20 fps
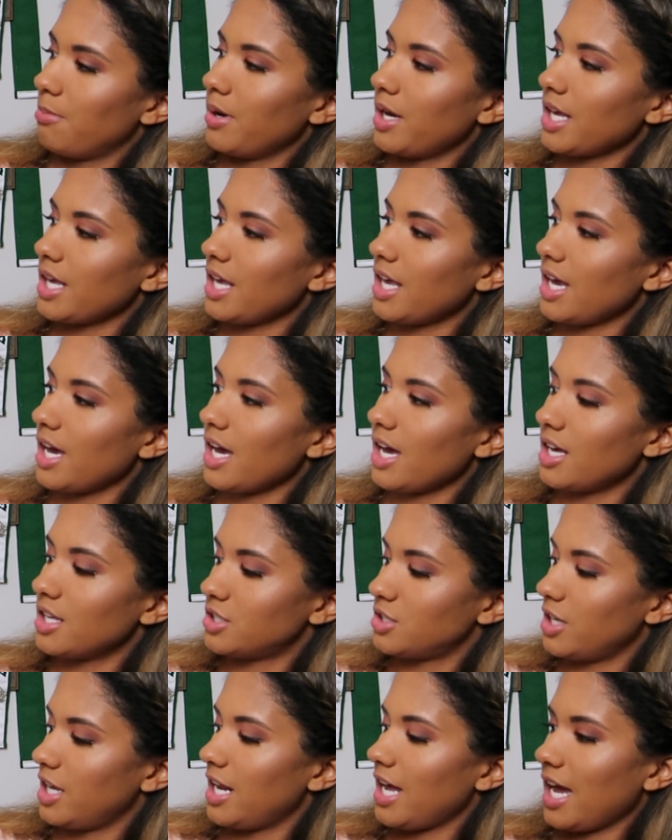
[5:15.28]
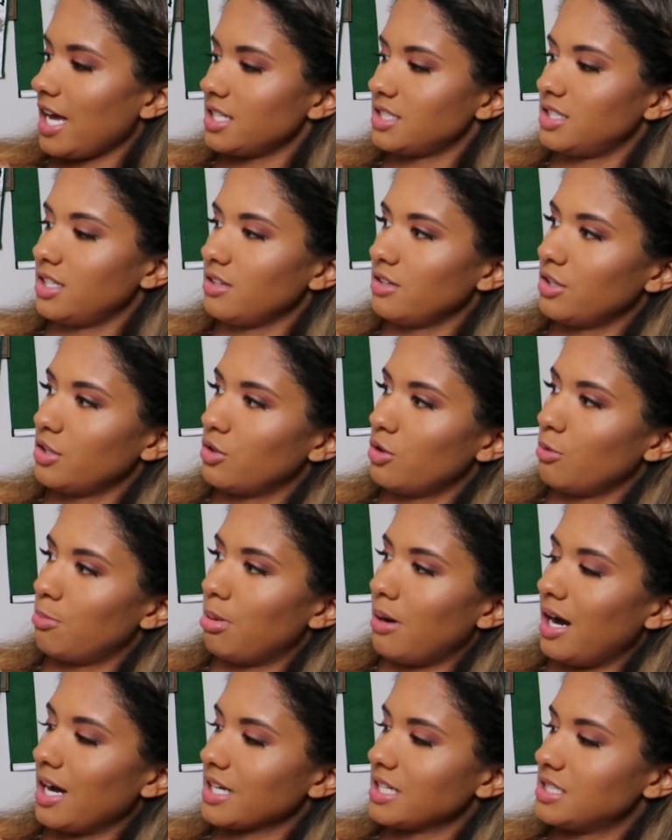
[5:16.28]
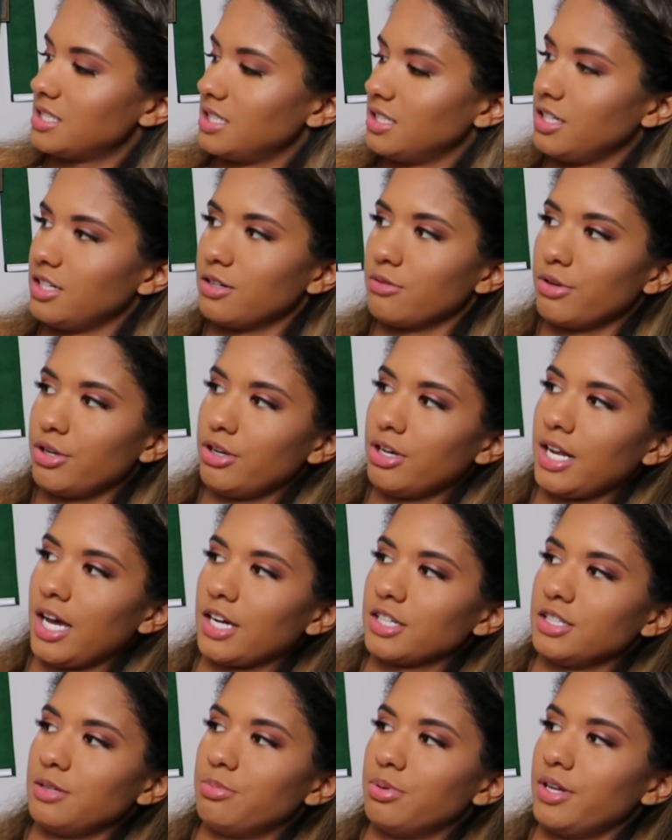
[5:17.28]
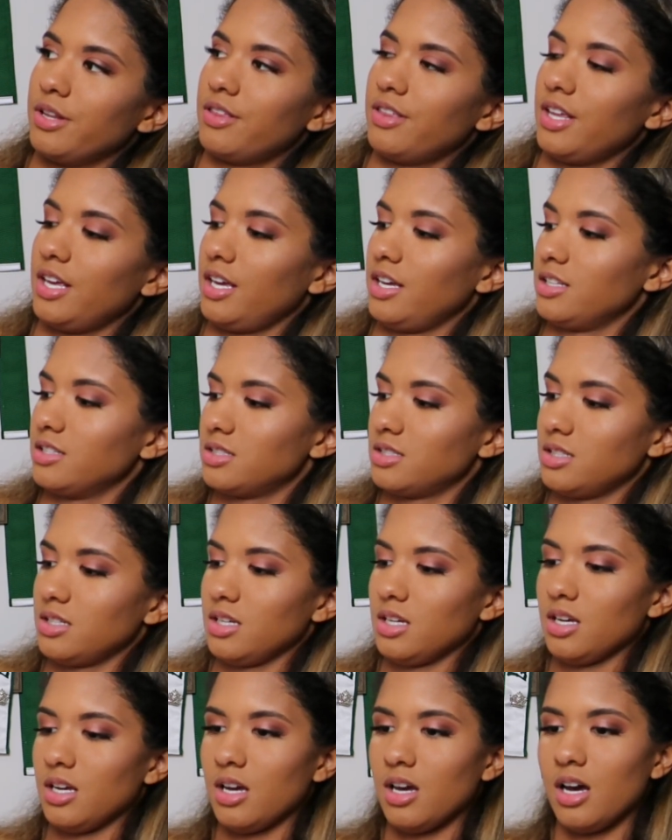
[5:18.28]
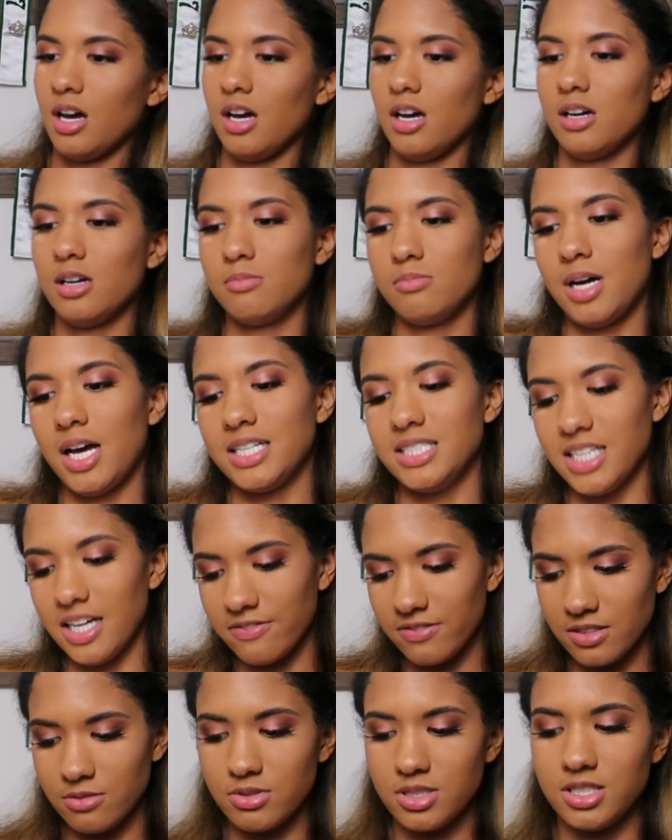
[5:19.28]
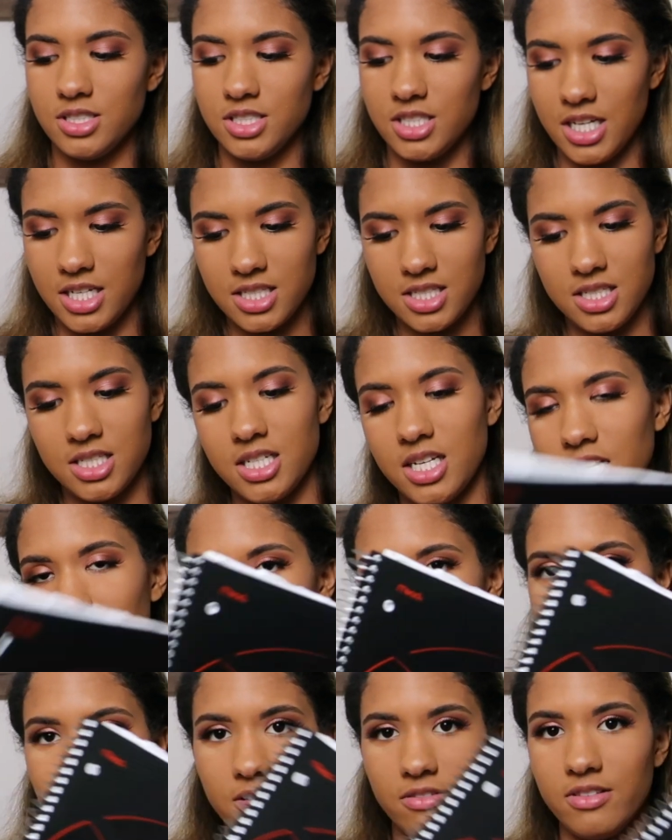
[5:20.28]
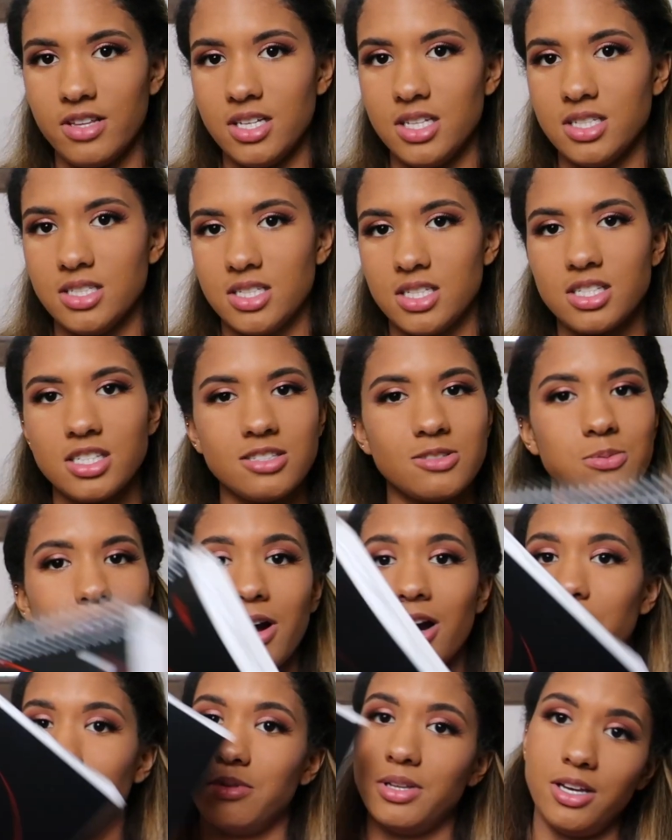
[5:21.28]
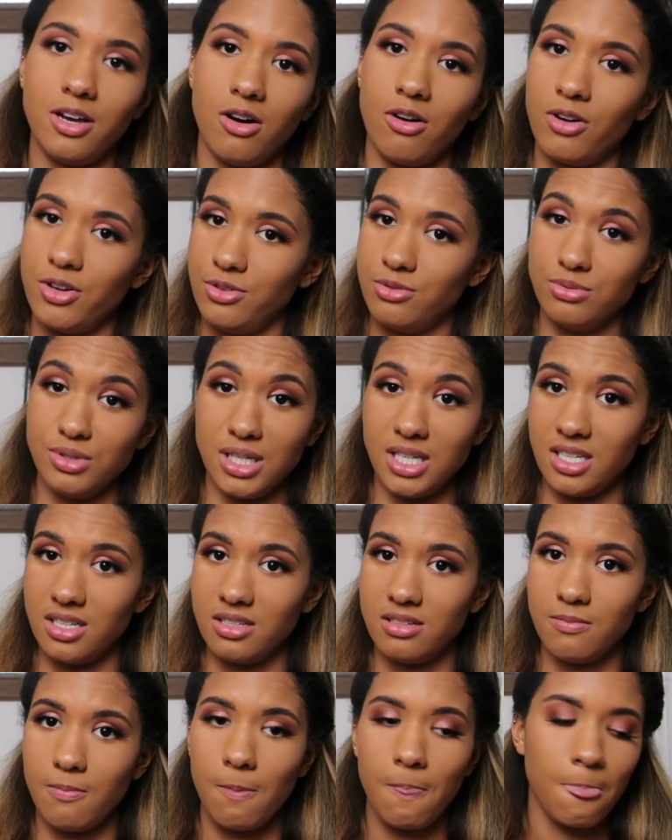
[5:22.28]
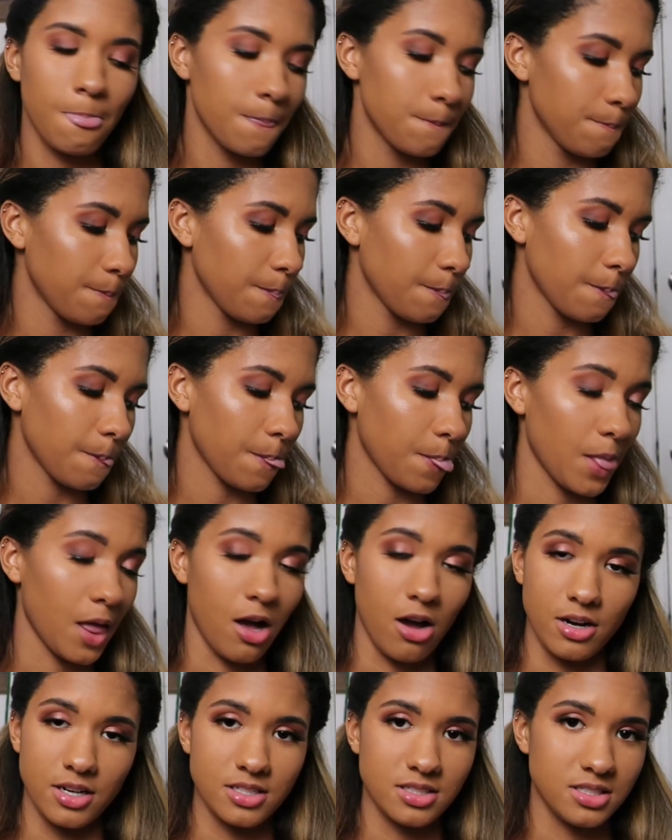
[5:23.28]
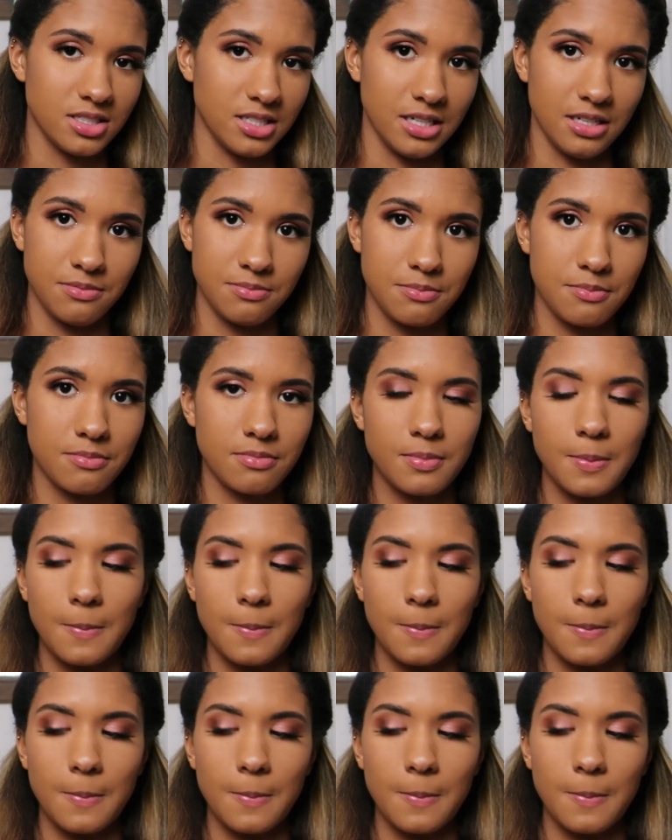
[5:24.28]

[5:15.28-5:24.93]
But yes, and it has the little pockets in here where you can actually put things. I definitely suggest getting one of these. This is probably all you'll need, honestly.